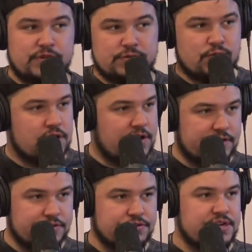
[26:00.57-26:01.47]
what's word
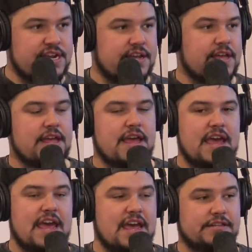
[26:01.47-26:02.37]
on the street.
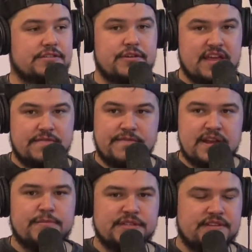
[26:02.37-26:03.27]
And so they
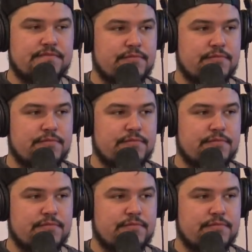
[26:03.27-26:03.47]
feed them this